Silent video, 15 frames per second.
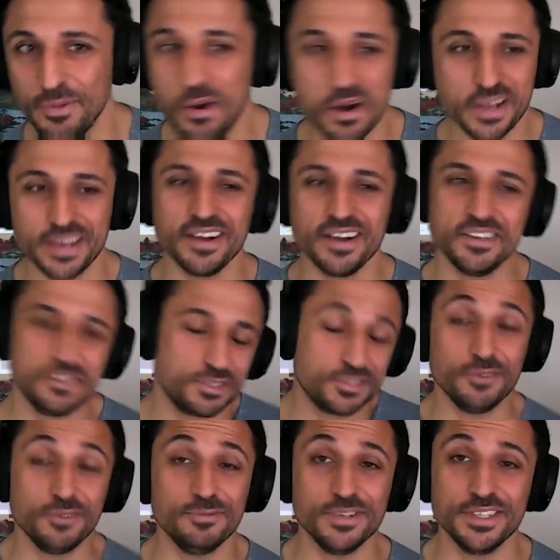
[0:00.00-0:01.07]
money, I just
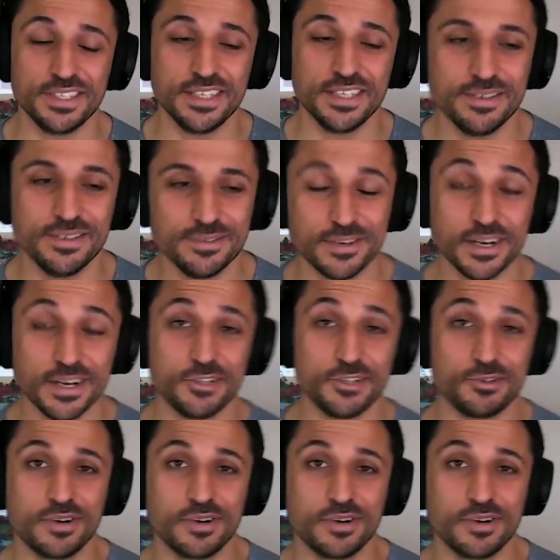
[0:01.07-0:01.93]
don't want to see another financial